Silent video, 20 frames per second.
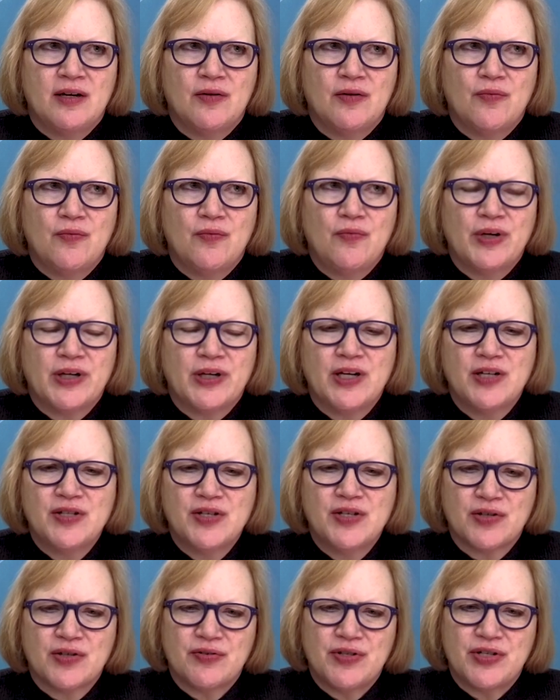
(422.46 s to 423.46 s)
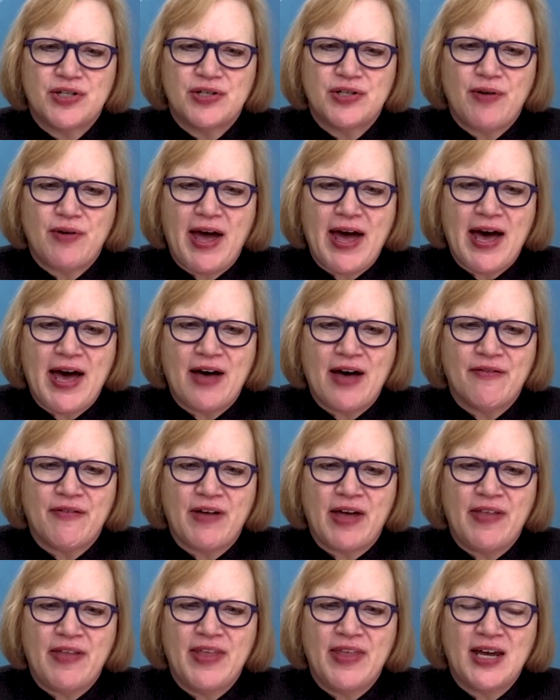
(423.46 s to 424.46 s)
what concerns do you have?
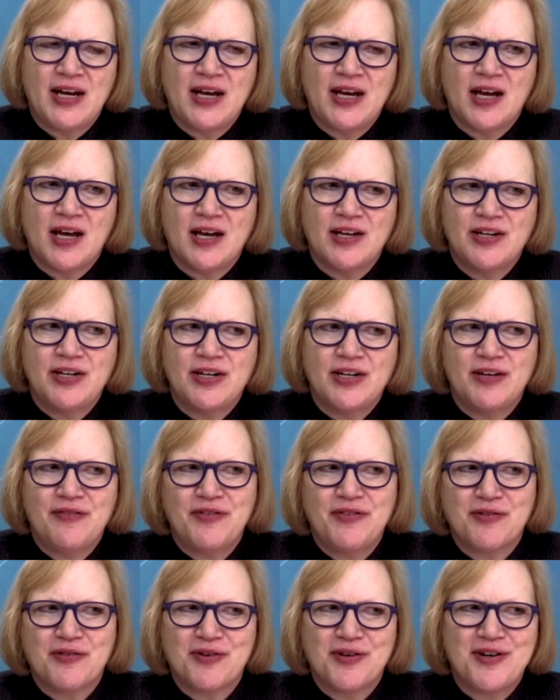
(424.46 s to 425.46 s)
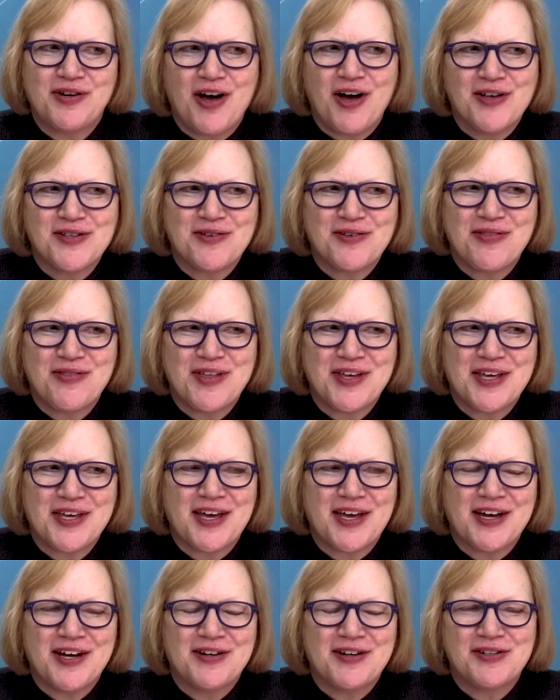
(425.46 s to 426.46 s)
And then, if you could also
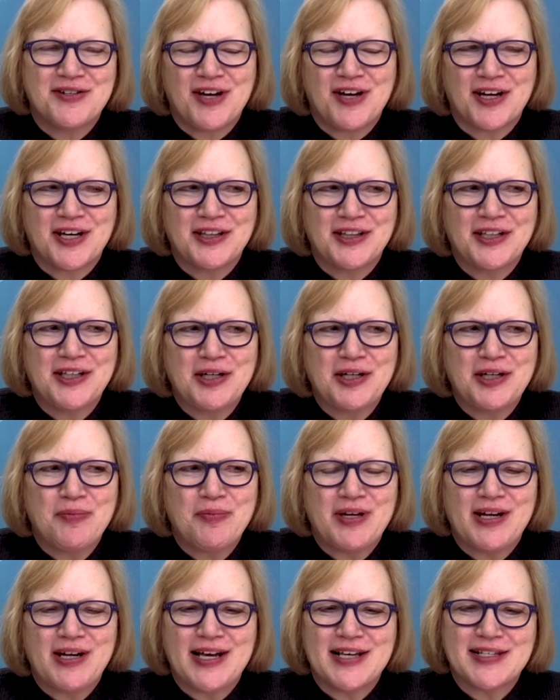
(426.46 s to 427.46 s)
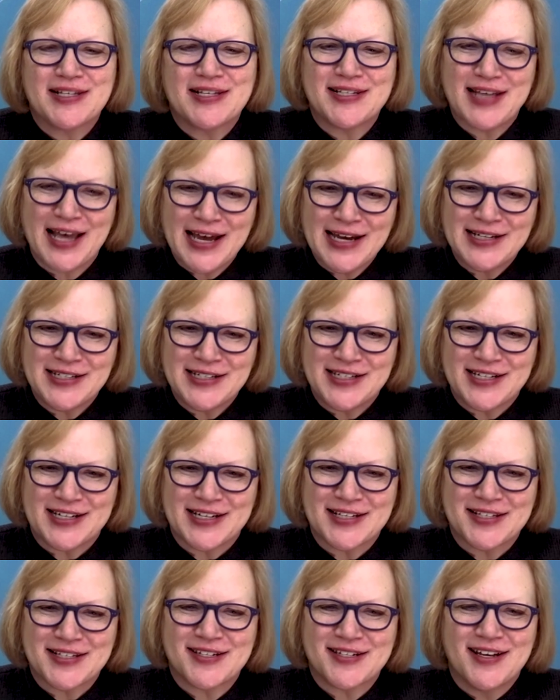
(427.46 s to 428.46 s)
think, uh, talk a little bit as a
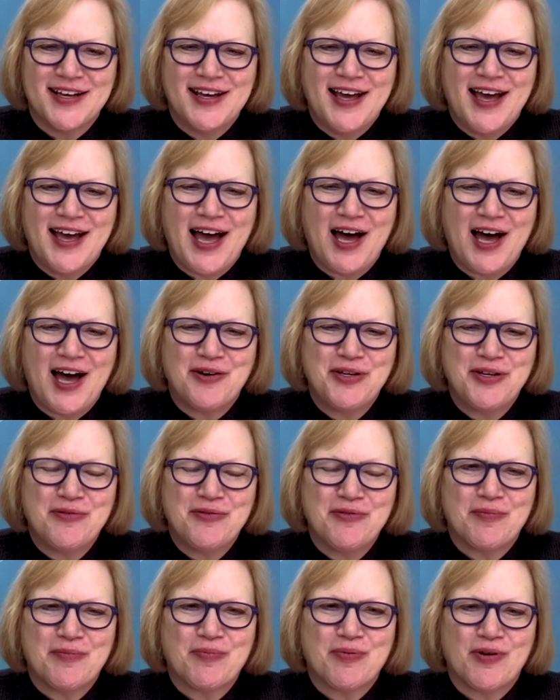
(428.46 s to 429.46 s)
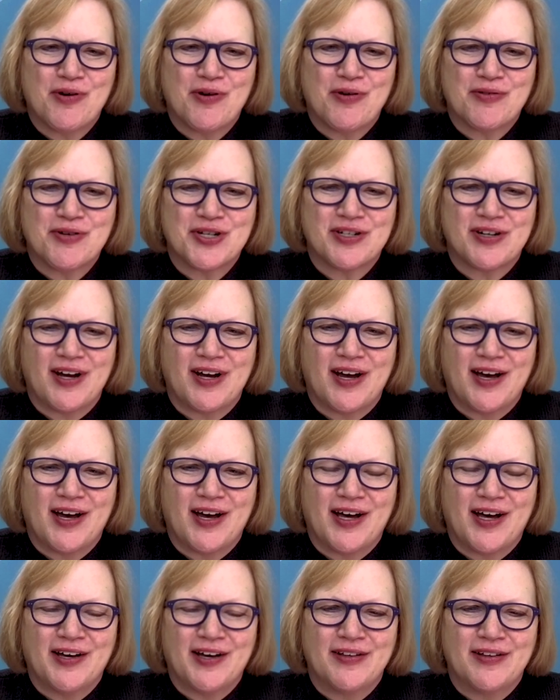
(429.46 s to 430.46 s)
scientist, how you approach
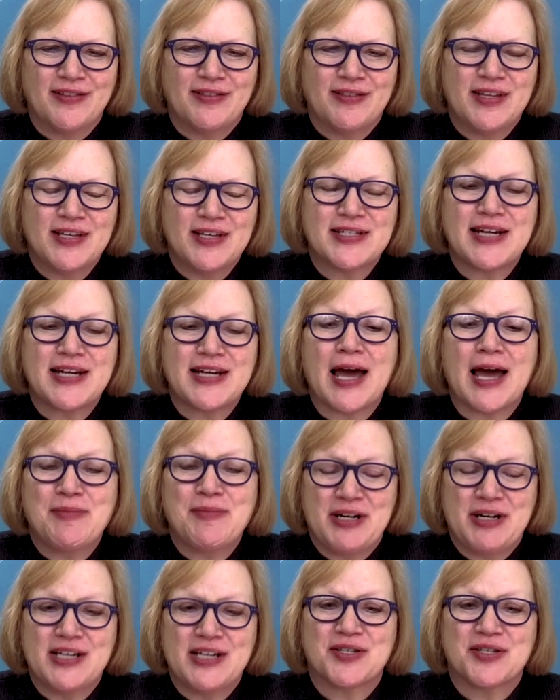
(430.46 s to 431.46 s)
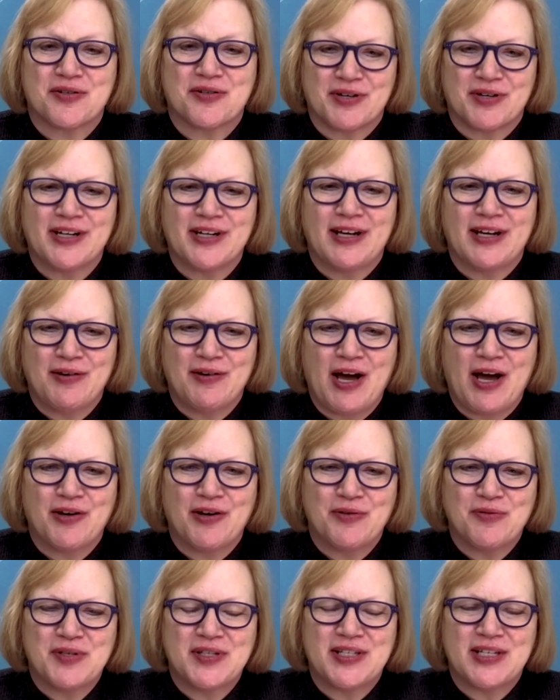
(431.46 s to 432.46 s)
uh, this time in history and how
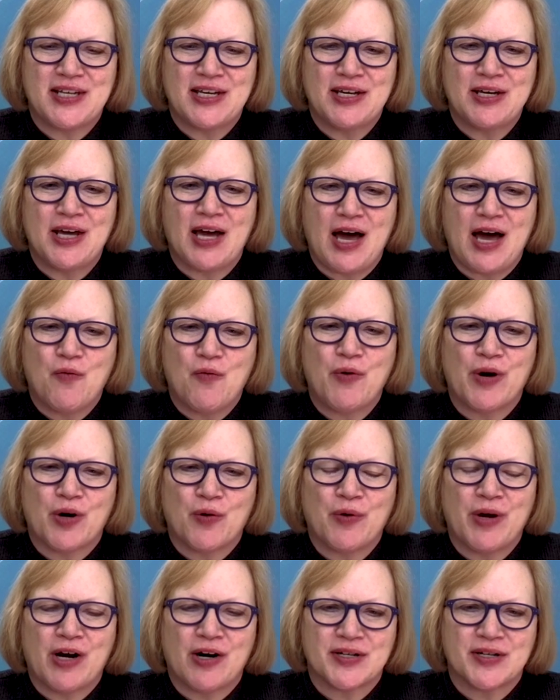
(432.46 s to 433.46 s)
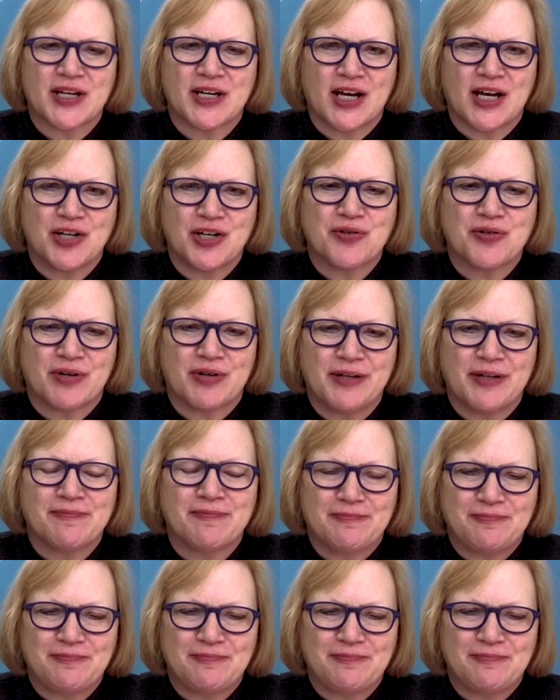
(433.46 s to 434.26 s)
you see where we are as a country.